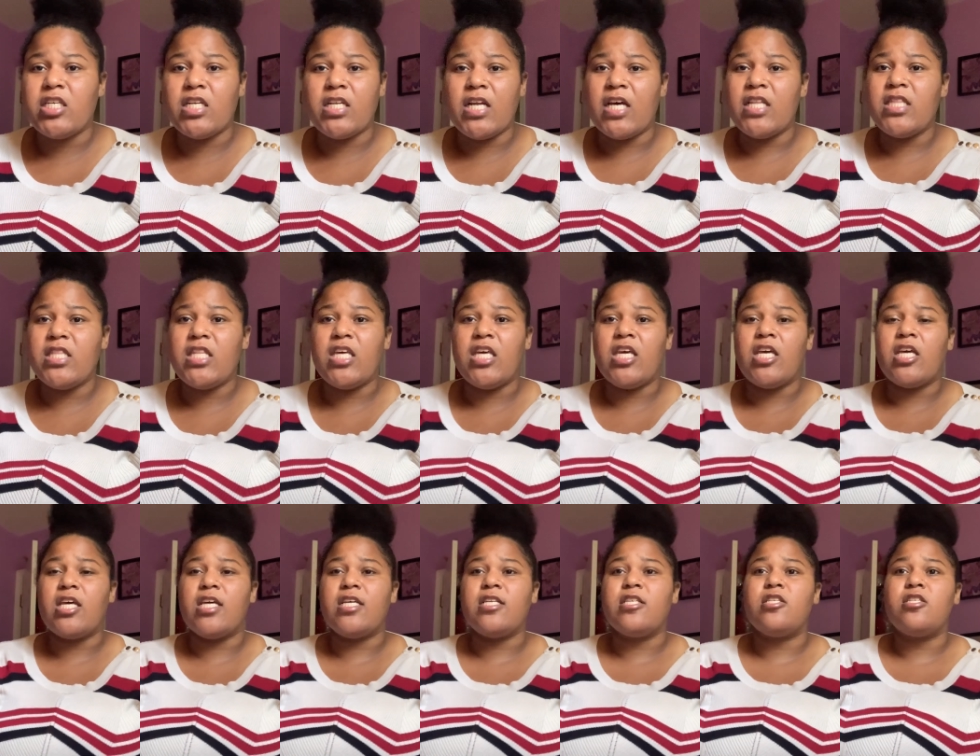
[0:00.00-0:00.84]
And I
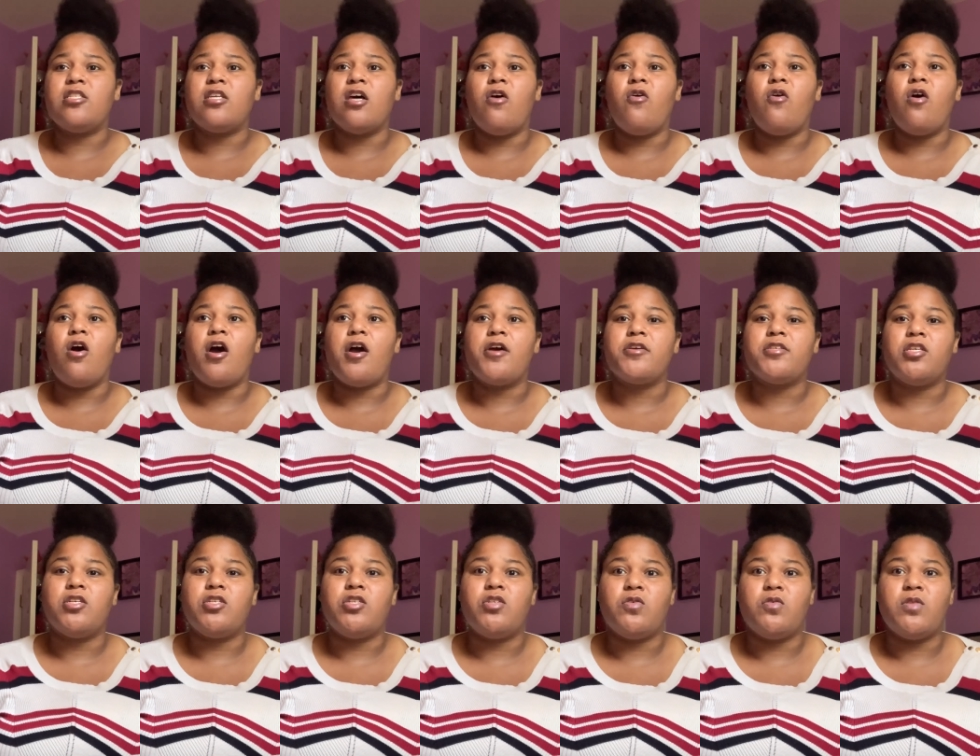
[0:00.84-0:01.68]
think it's so hard
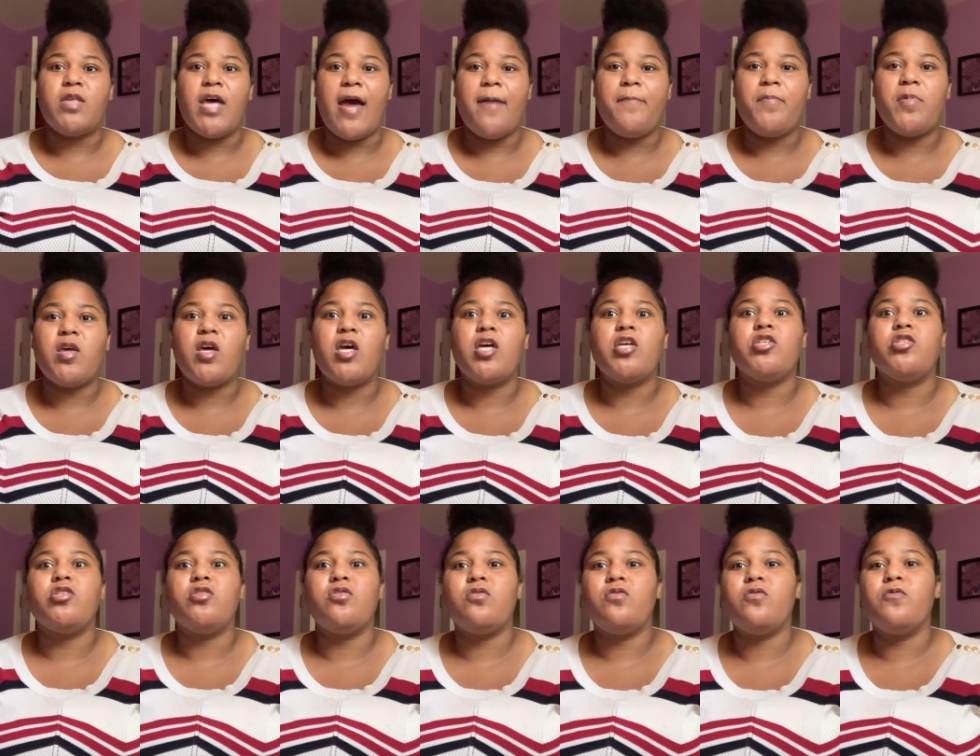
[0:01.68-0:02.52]
to do that
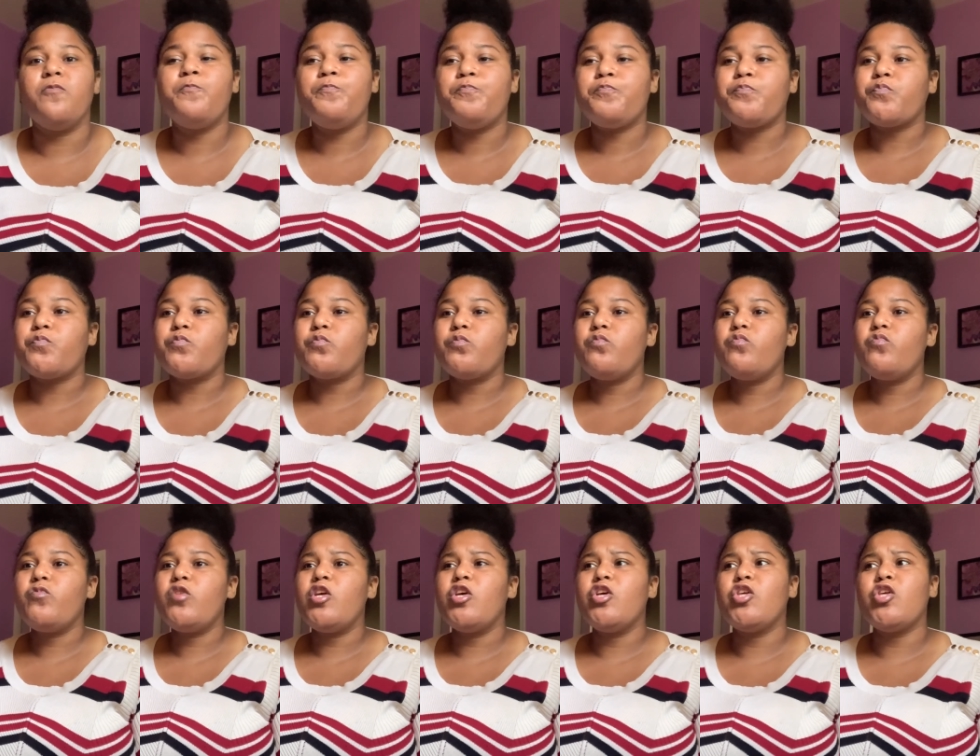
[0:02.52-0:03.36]
because you
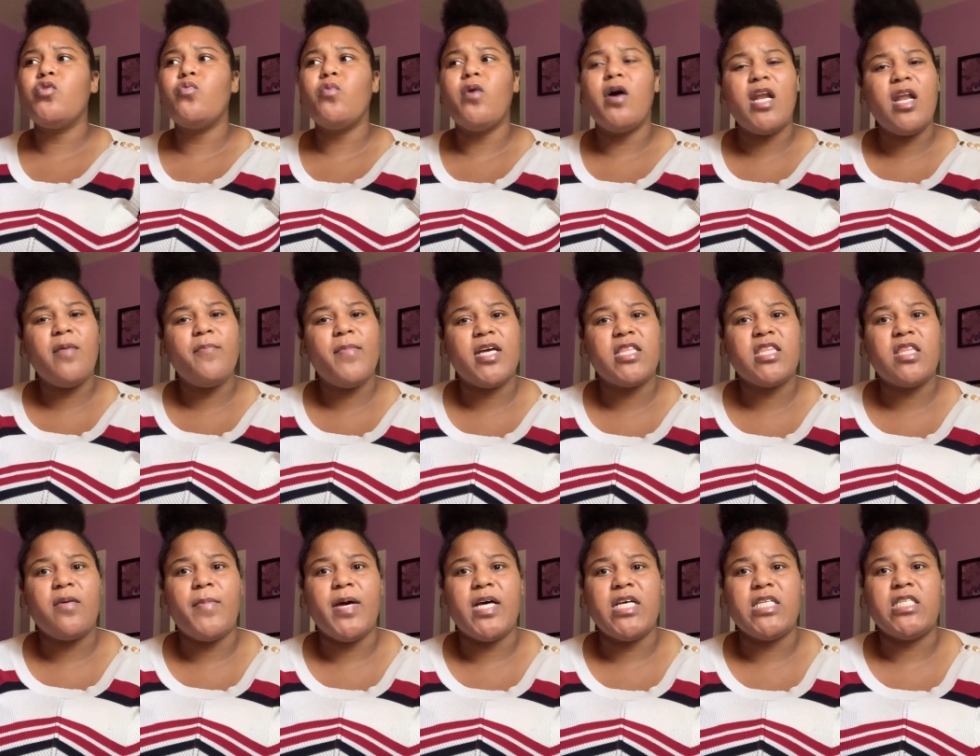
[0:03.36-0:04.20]
want to make
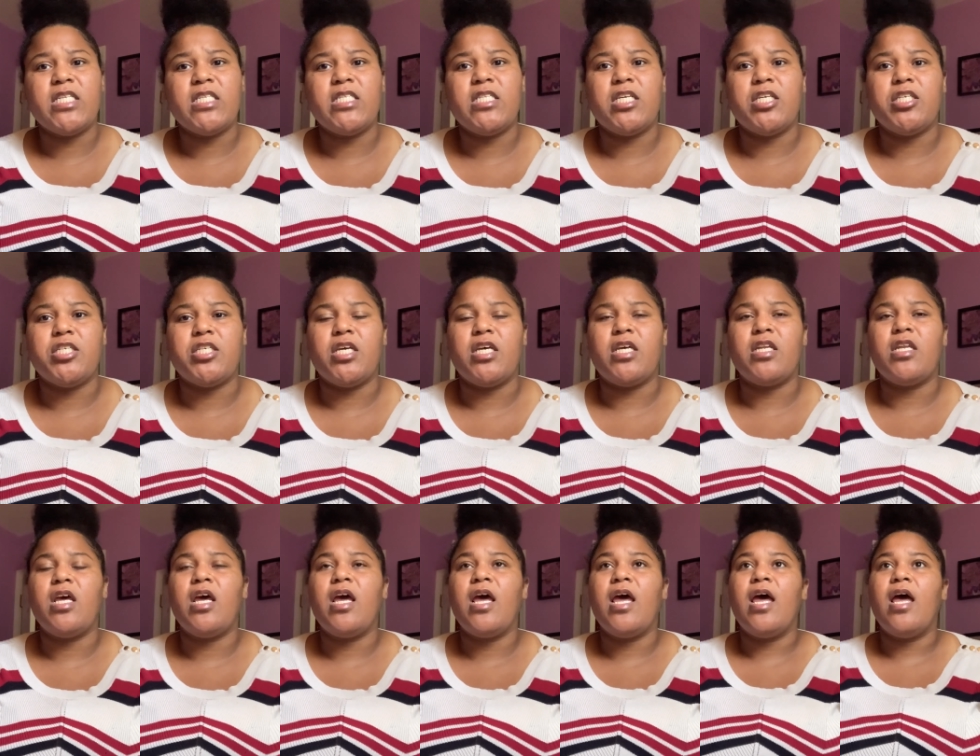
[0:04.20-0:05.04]
the best decision.
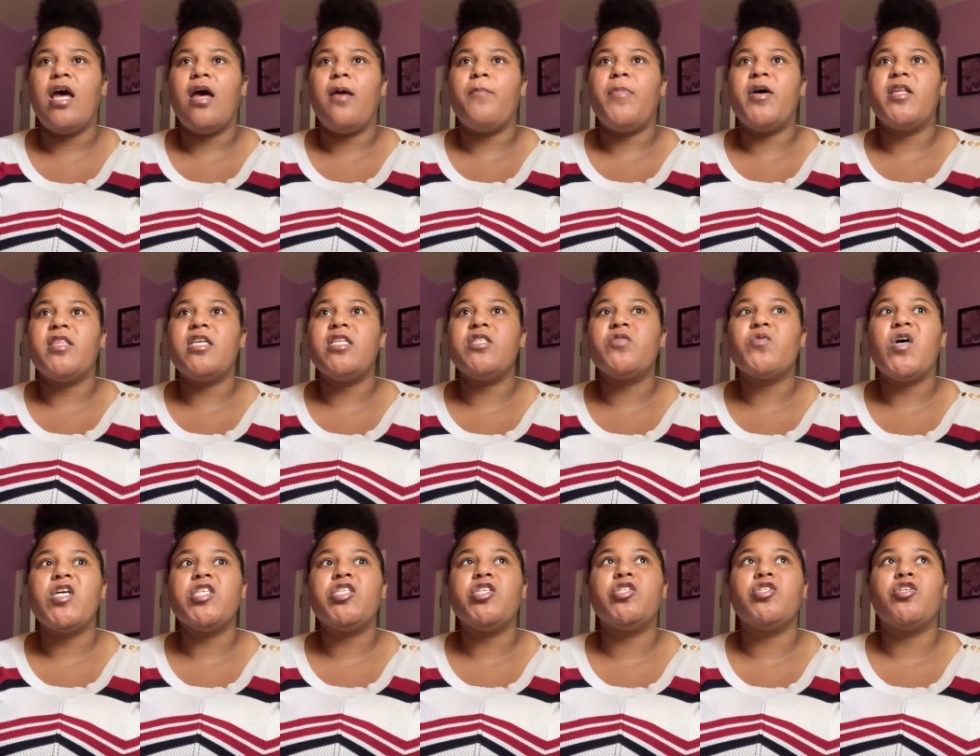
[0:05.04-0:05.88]
But these
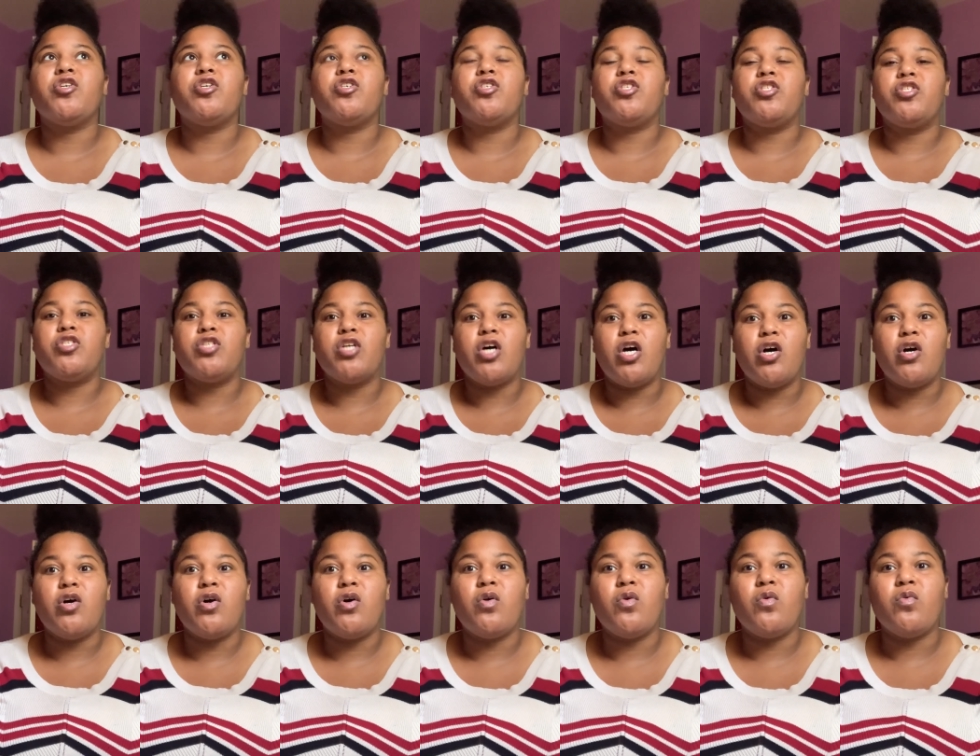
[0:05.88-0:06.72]
questions are
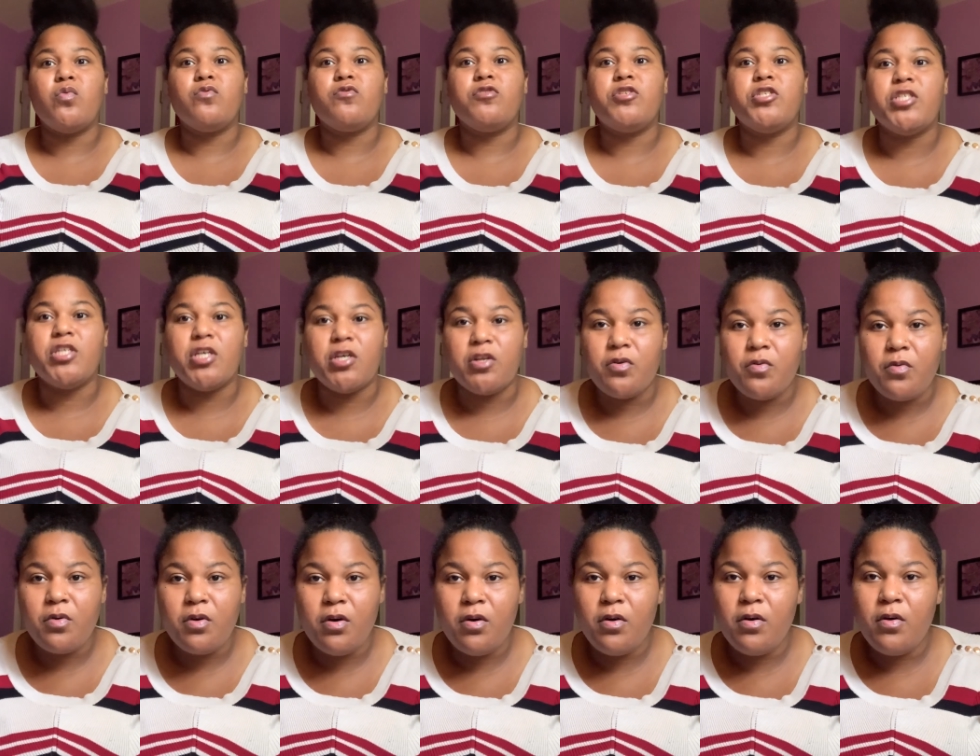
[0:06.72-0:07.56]
so
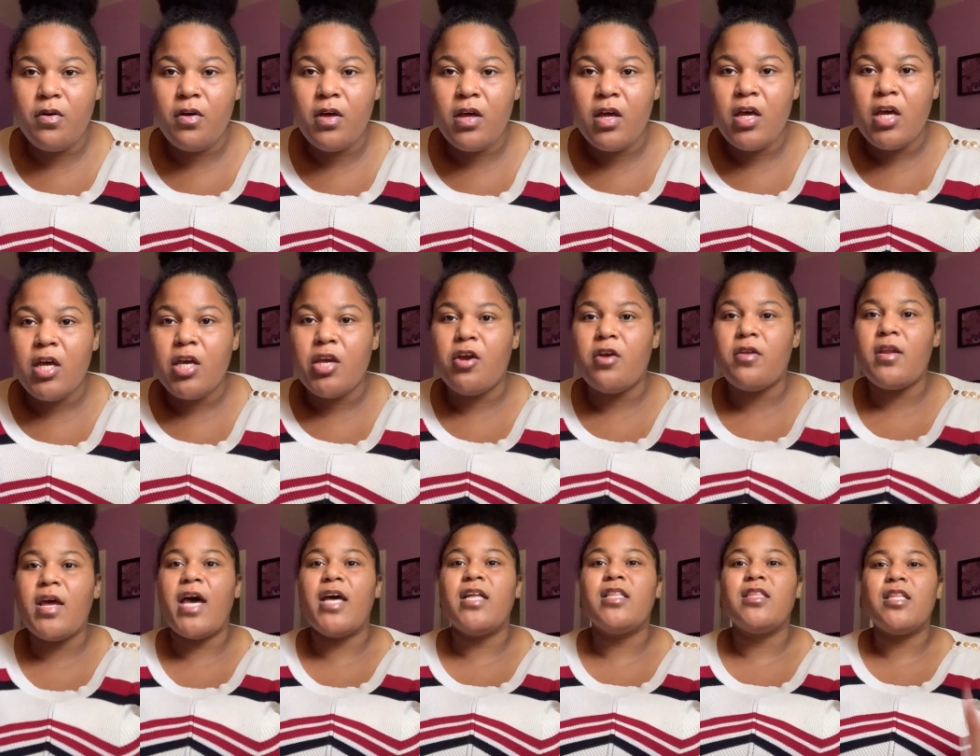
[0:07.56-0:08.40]
general. You're
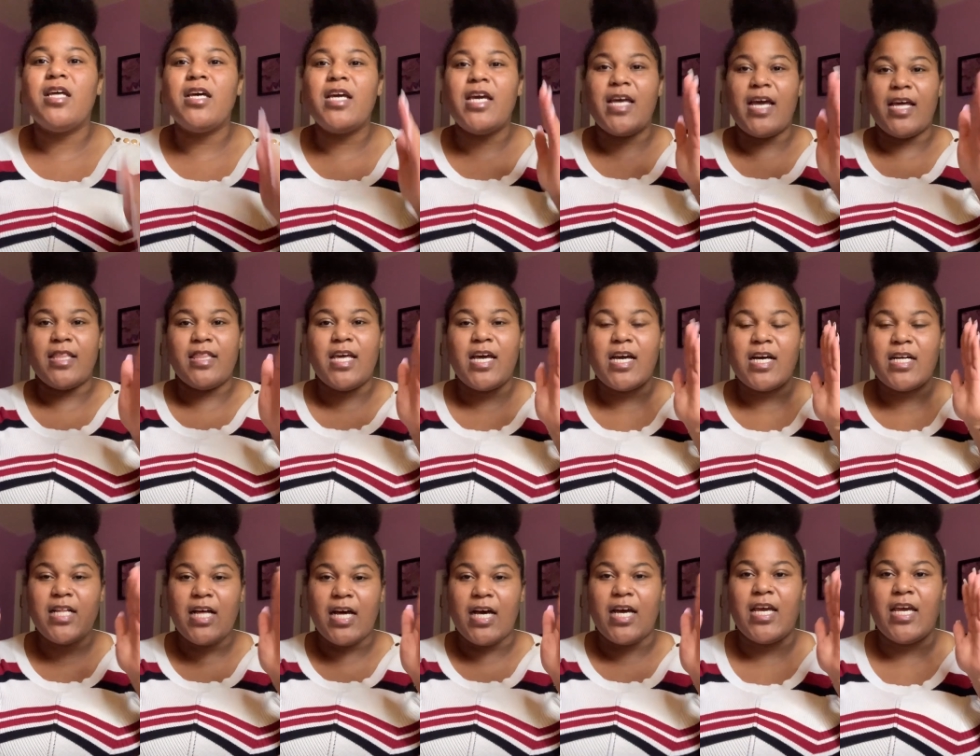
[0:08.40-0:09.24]
not looking at that
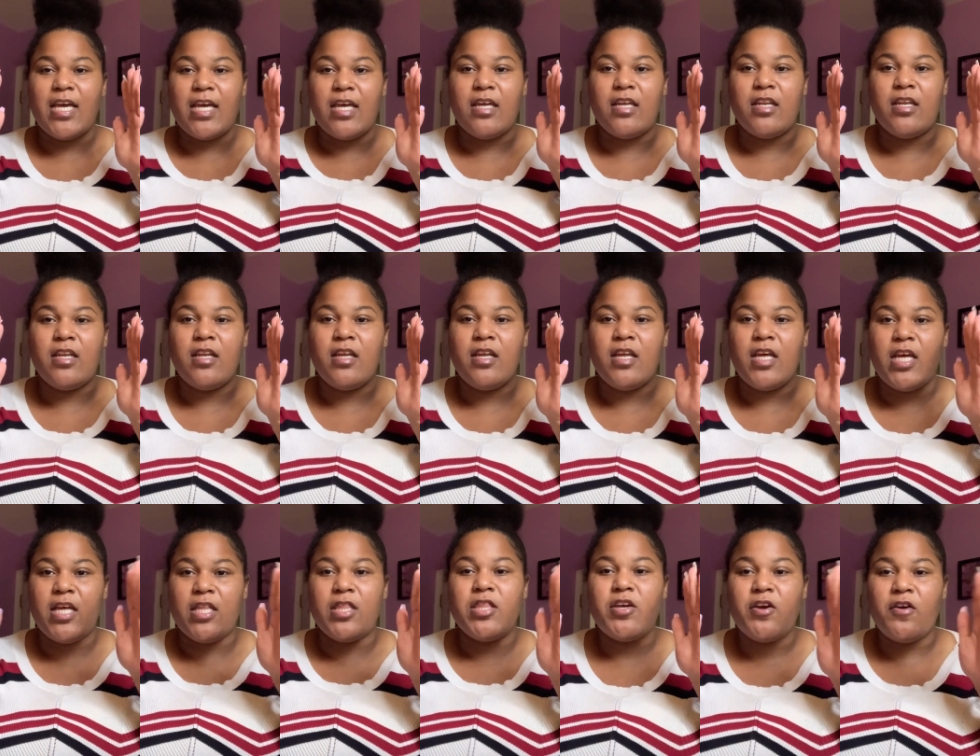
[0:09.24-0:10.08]
client
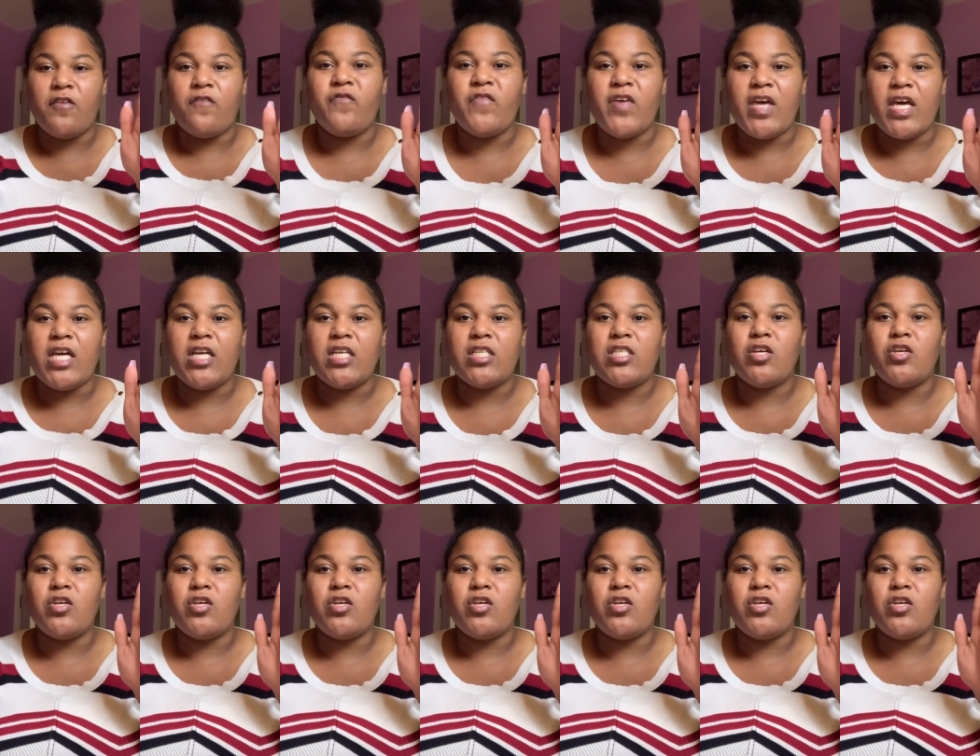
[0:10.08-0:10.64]
in their face.